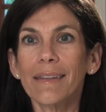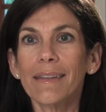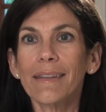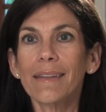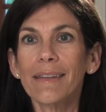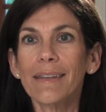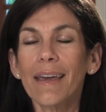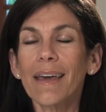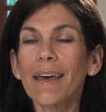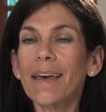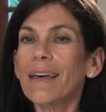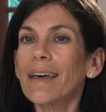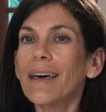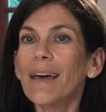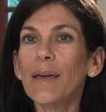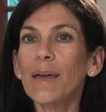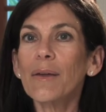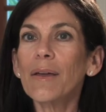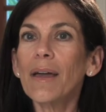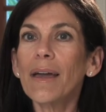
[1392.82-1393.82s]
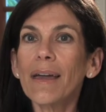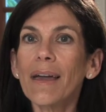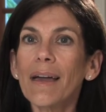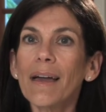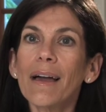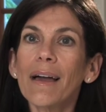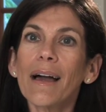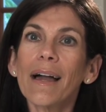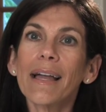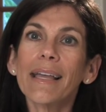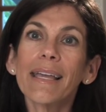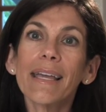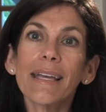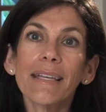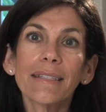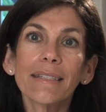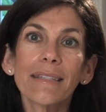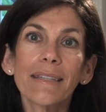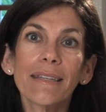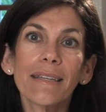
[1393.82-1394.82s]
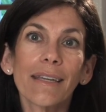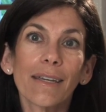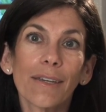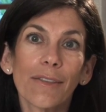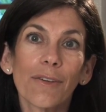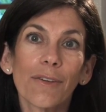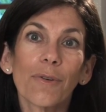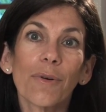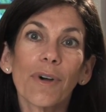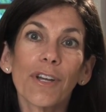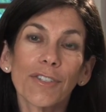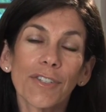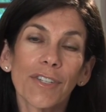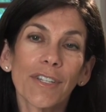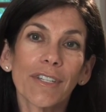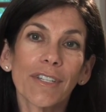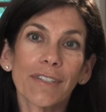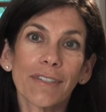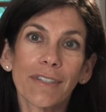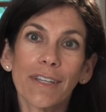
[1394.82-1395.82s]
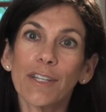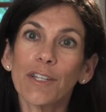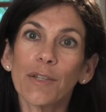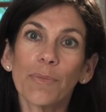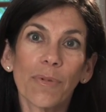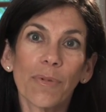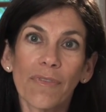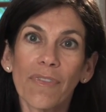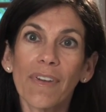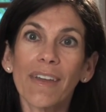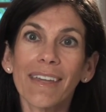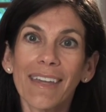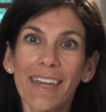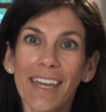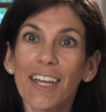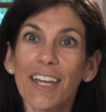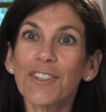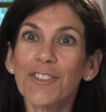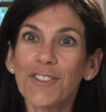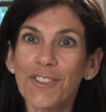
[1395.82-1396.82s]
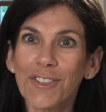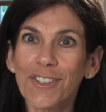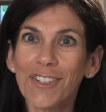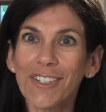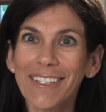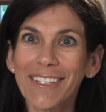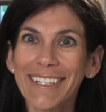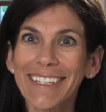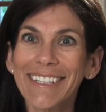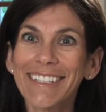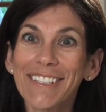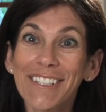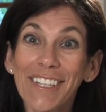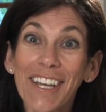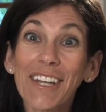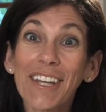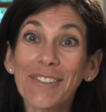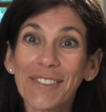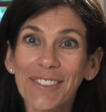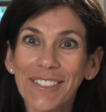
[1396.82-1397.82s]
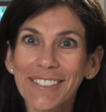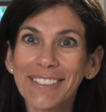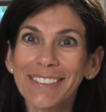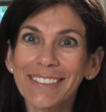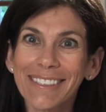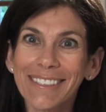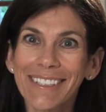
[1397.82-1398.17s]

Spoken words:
Yeah, I guess the question is, can you prevent cancer in general?